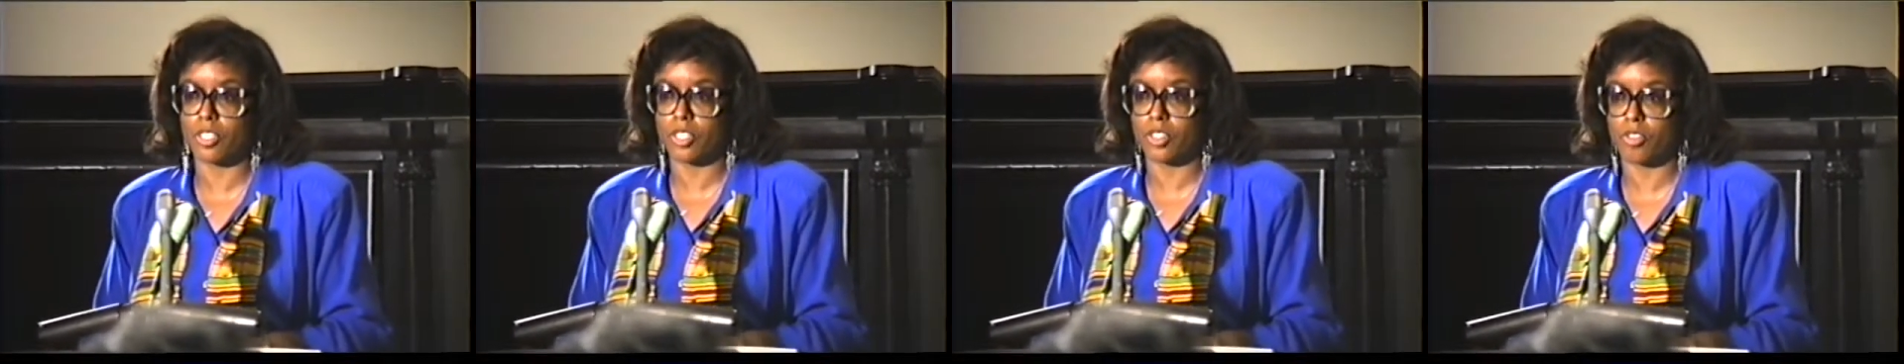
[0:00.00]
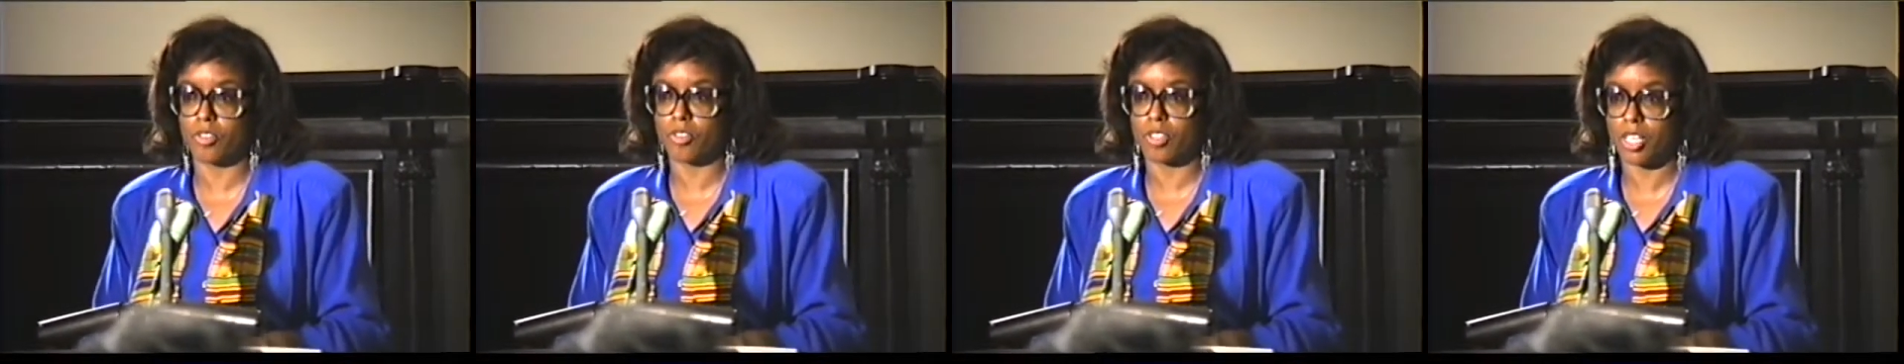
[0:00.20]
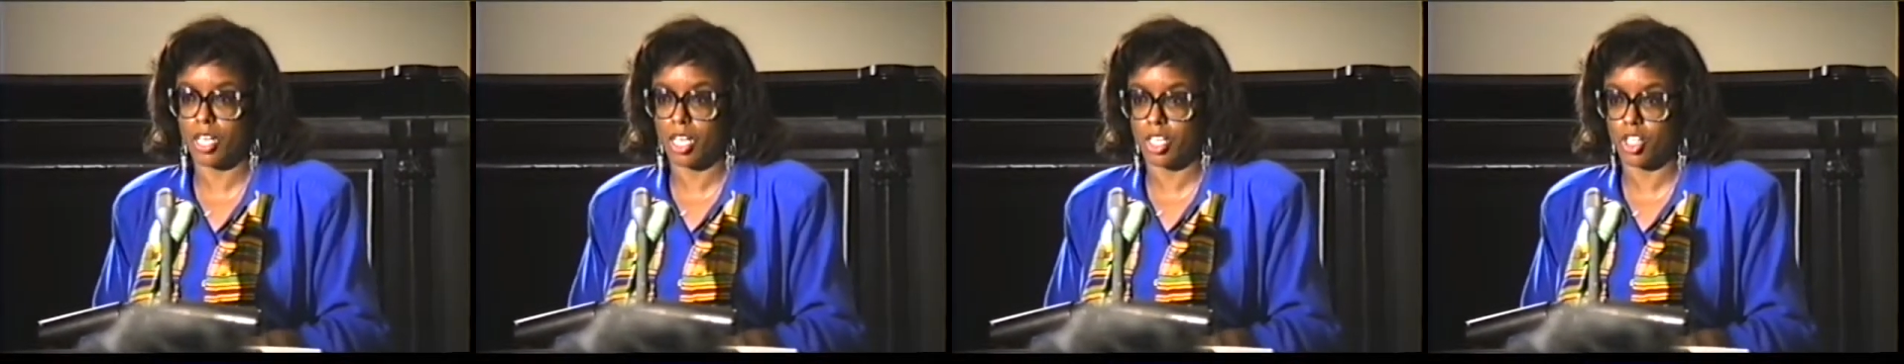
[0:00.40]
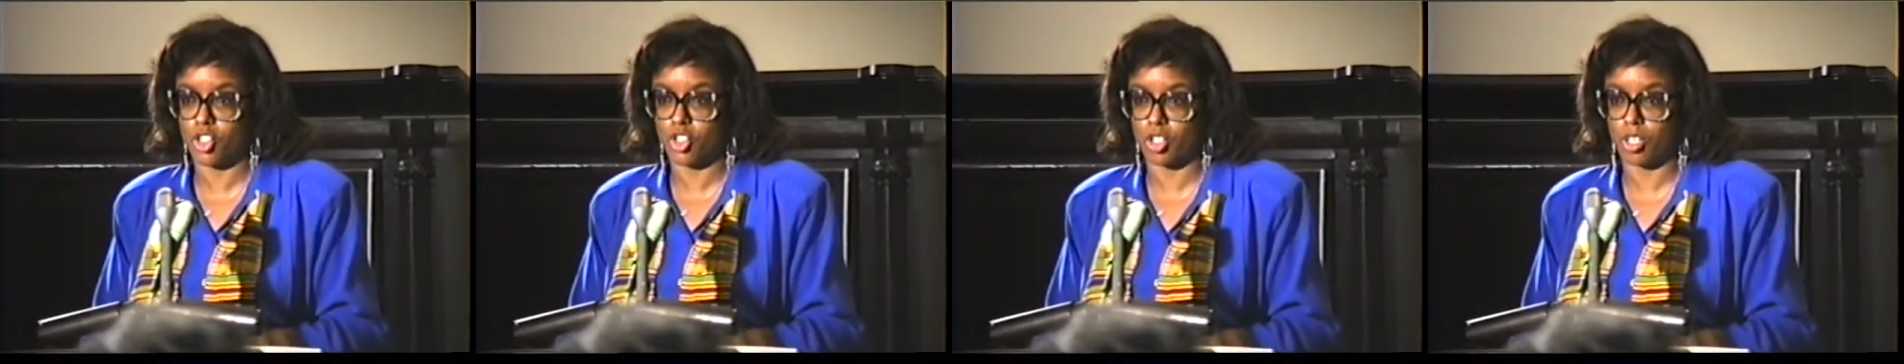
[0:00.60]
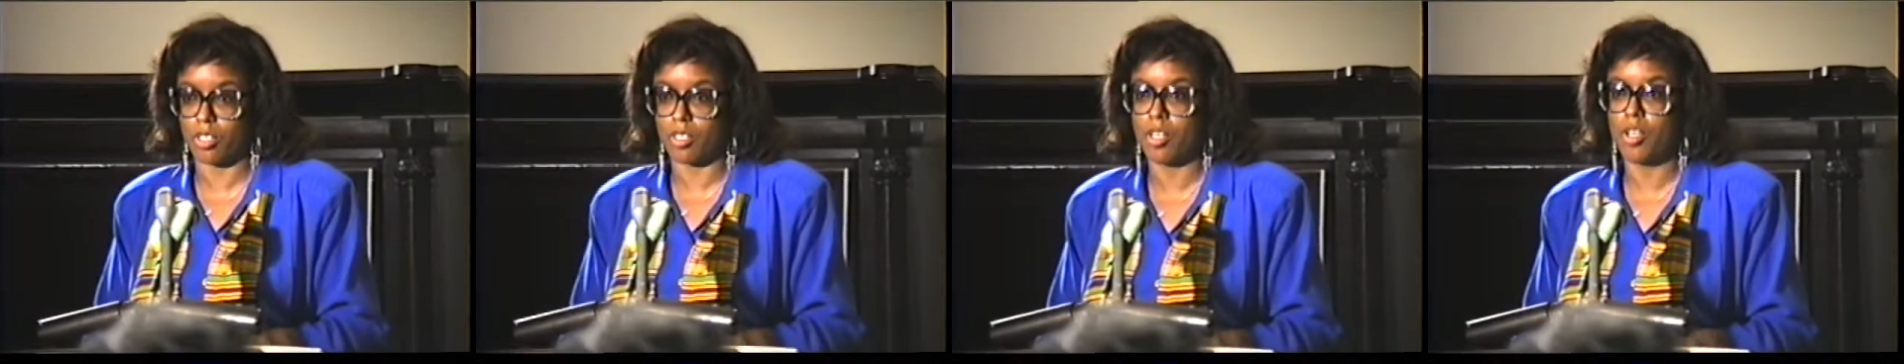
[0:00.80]

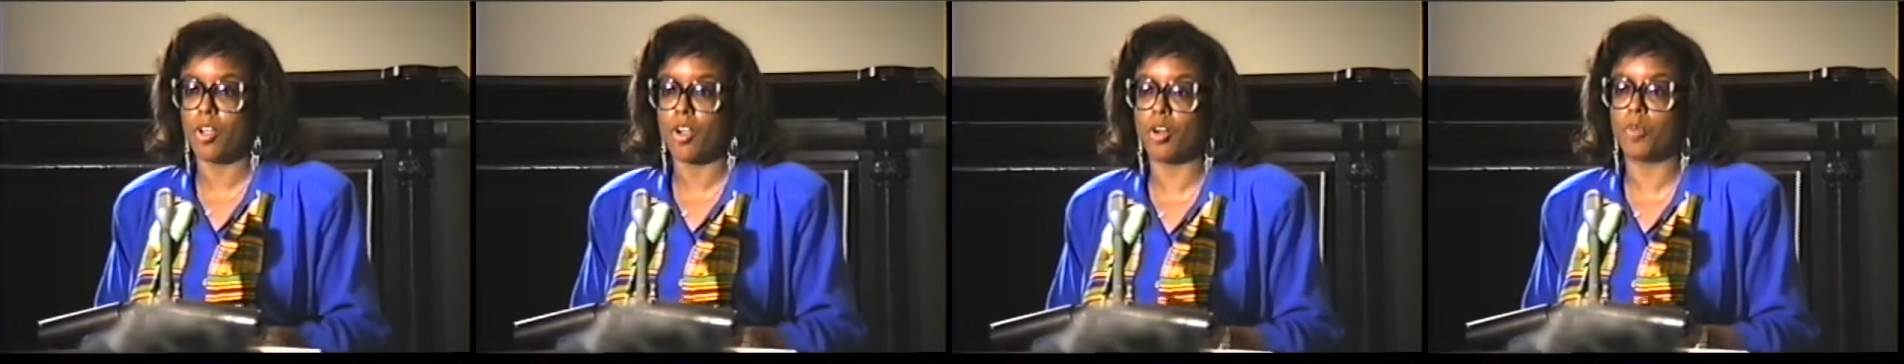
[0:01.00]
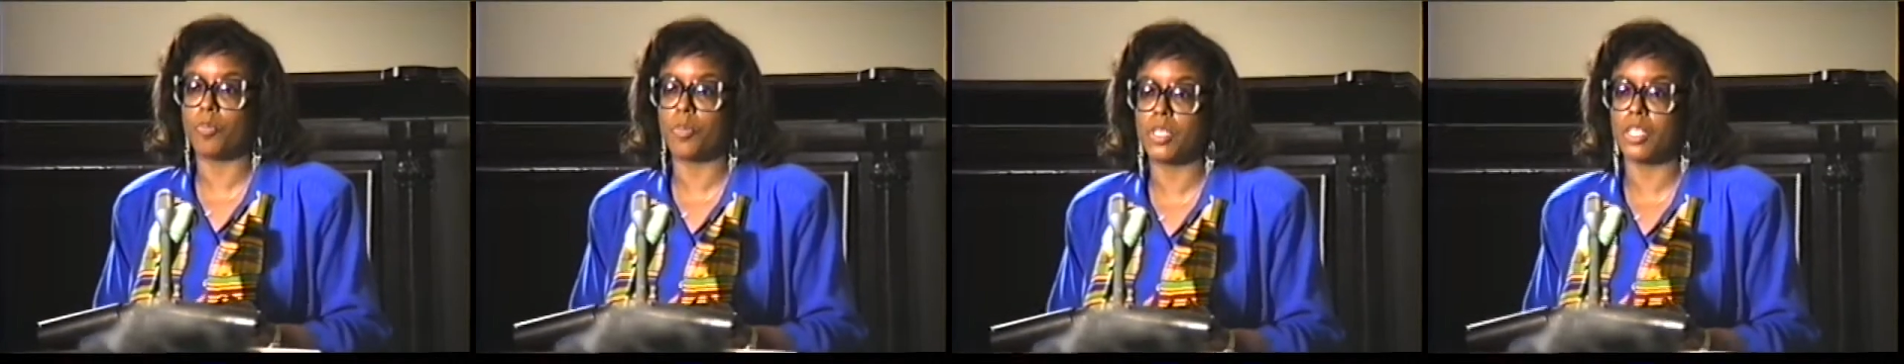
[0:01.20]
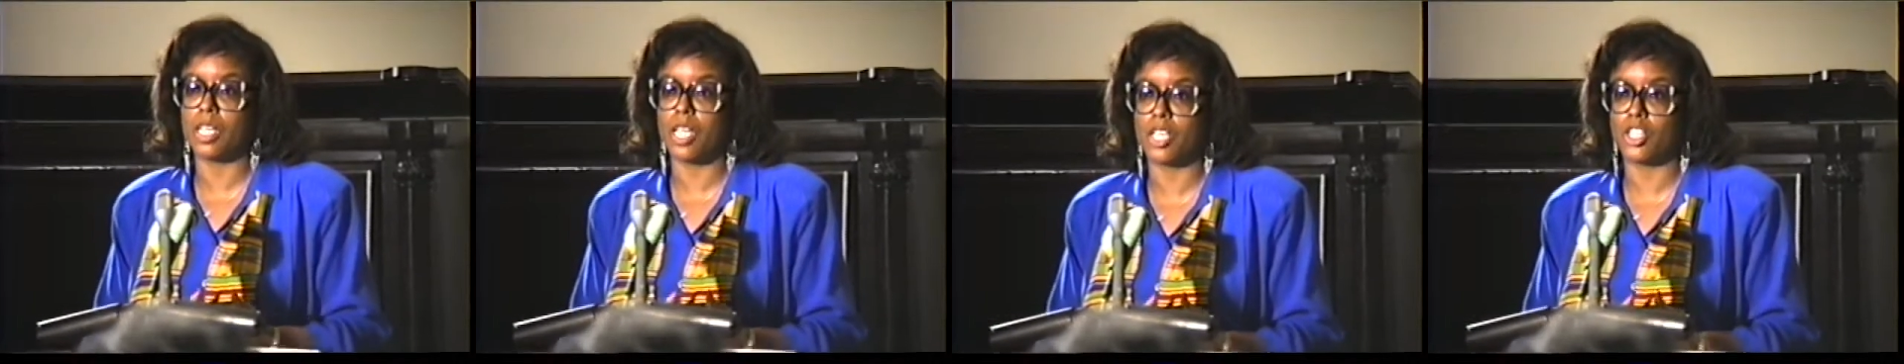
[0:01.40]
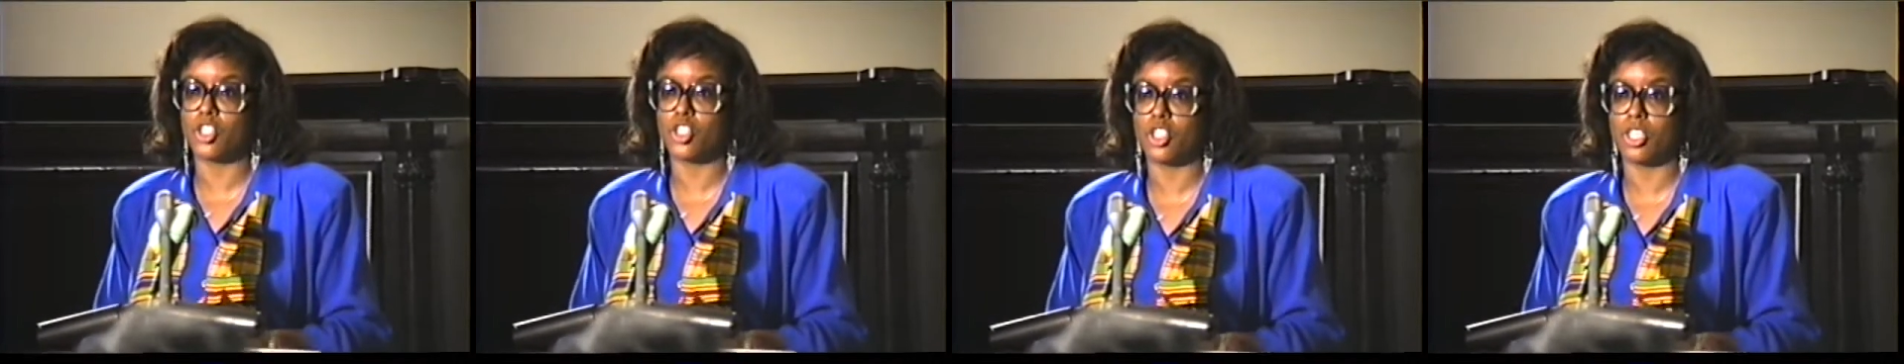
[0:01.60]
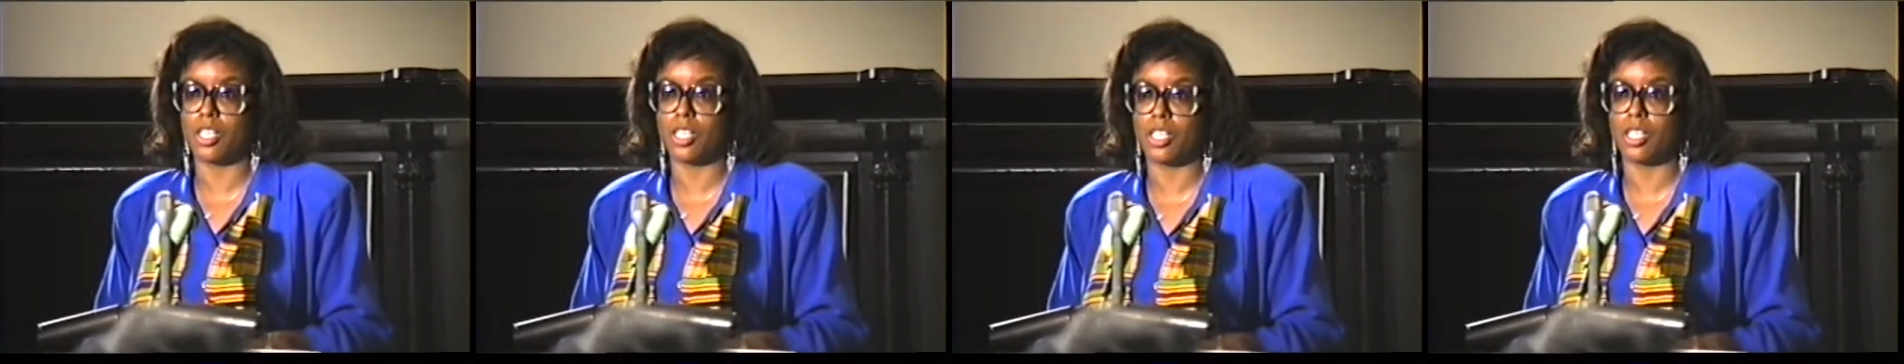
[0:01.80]
dissertation, her
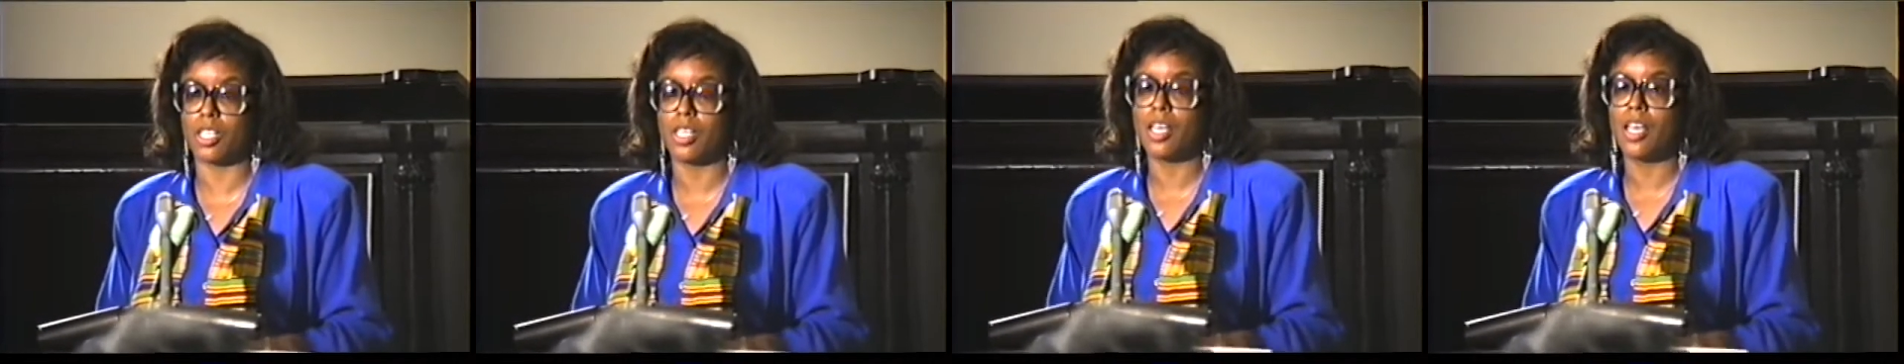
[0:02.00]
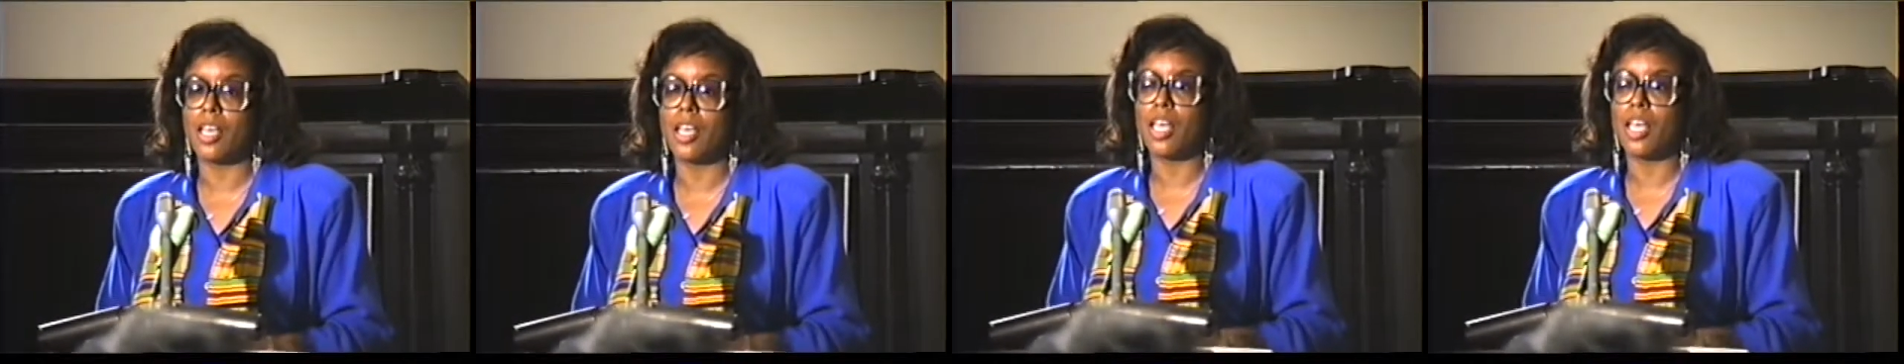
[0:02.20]
PhD,